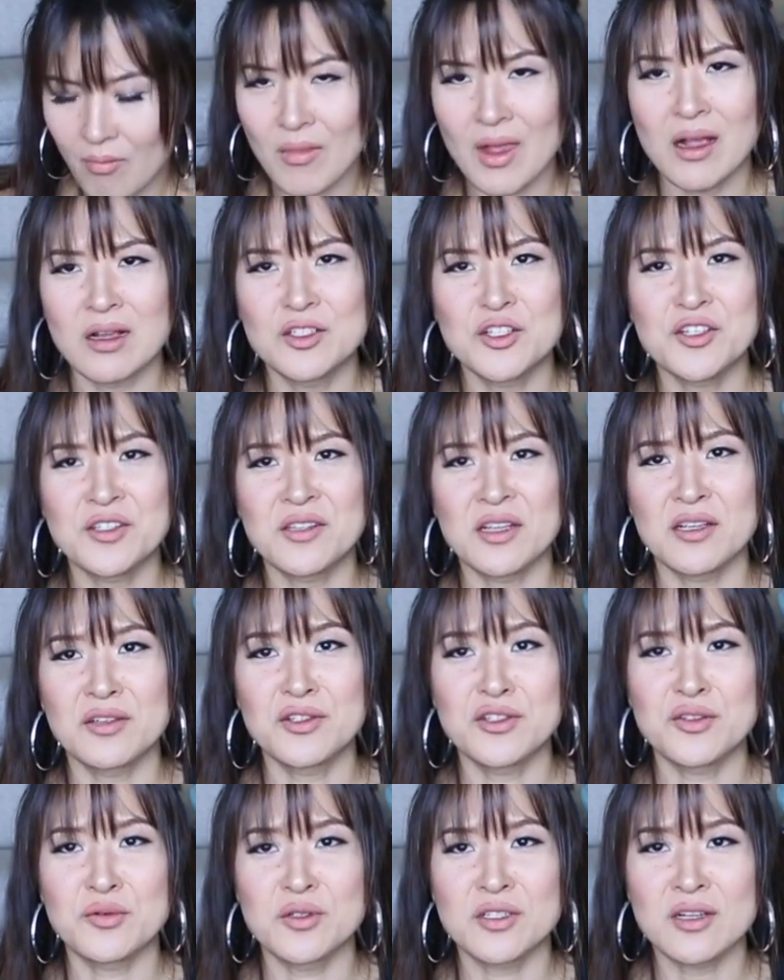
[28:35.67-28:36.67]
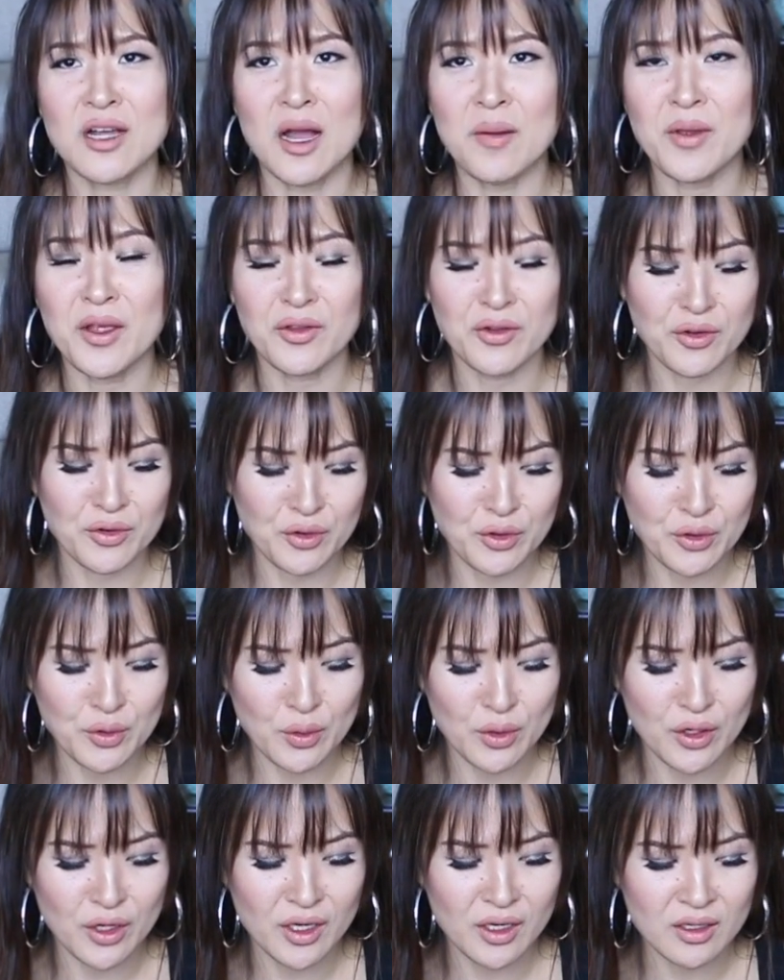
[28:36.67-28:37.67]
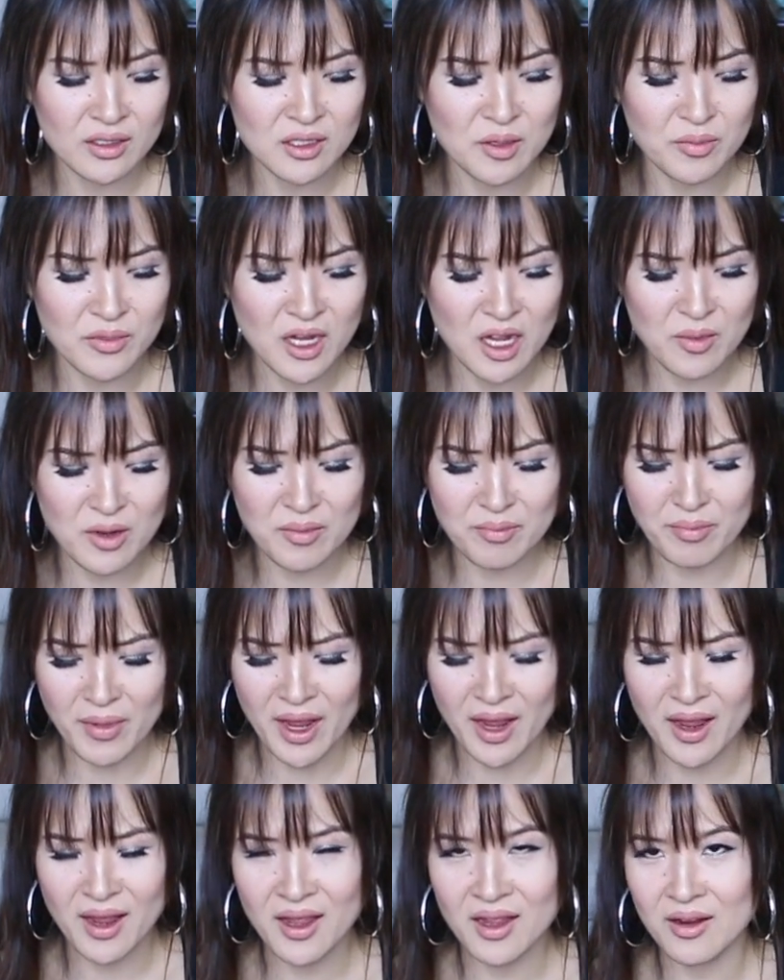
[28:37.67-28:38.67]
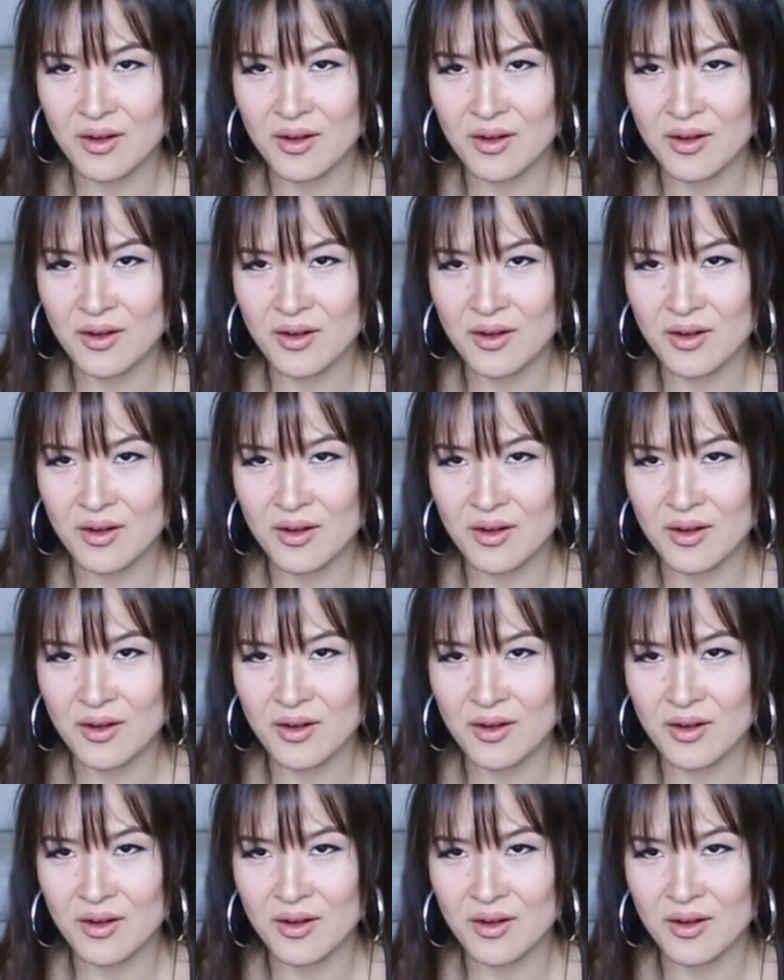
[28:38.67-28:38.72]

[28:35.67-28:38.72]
When she says she was coming to New York sometime in May,